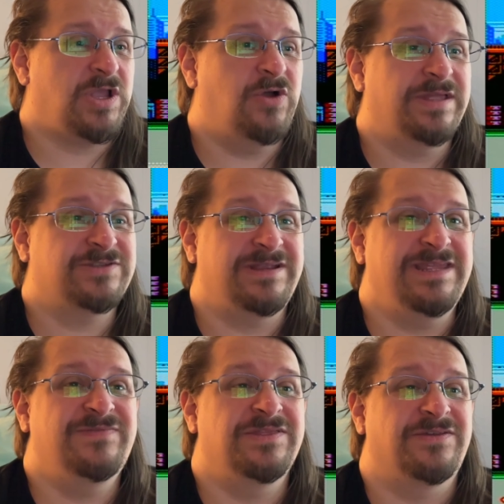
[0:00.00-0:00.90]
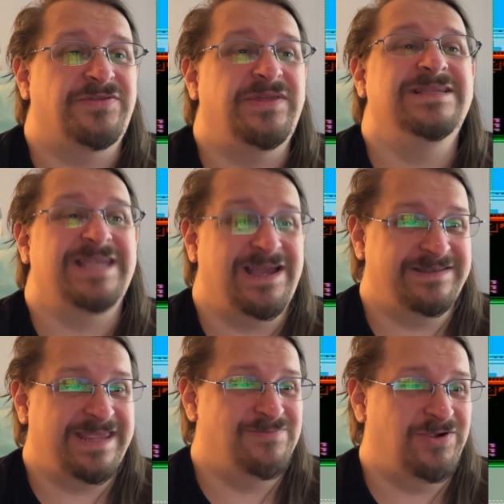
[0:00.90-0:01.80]
Oh, that's right. Even the things had
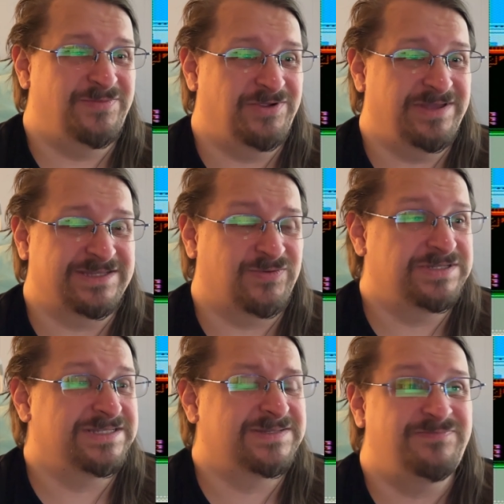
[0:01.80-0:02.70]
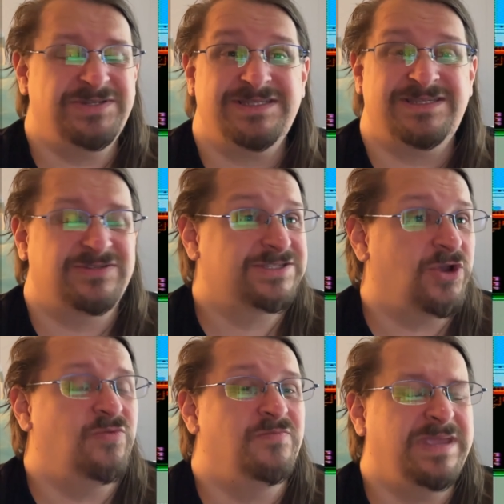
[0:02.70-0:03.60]
take multiple hits, which is just
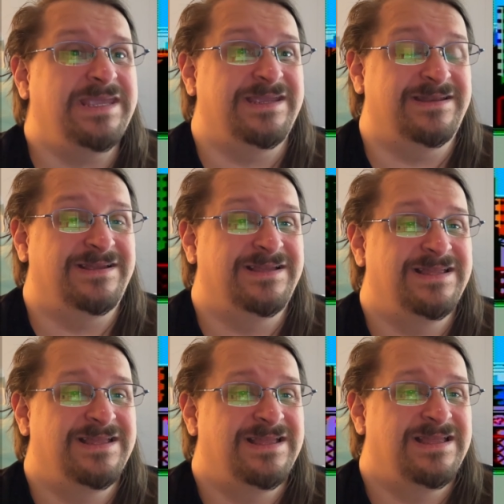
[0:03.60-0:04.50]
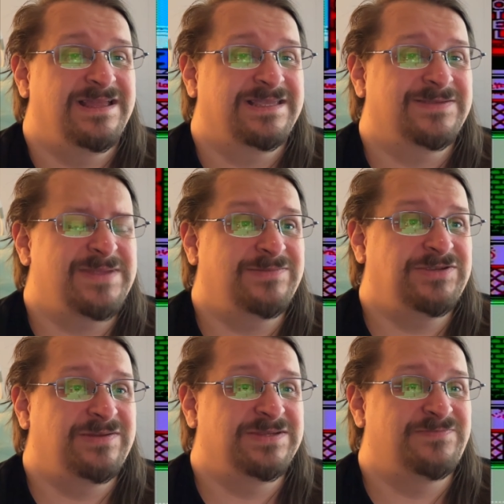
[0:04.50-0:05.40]
so mean. Sometimes
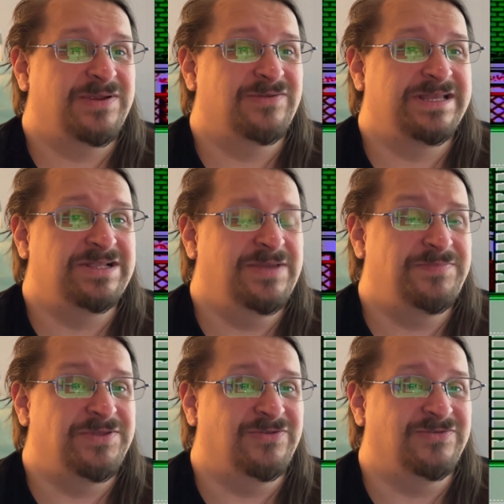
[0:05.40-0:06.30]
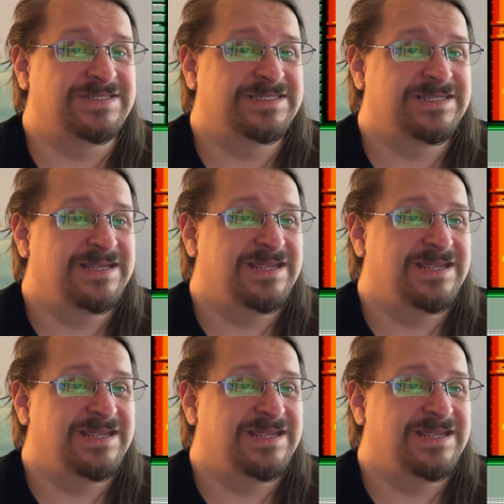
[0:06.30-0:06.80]
you can just barely clip those.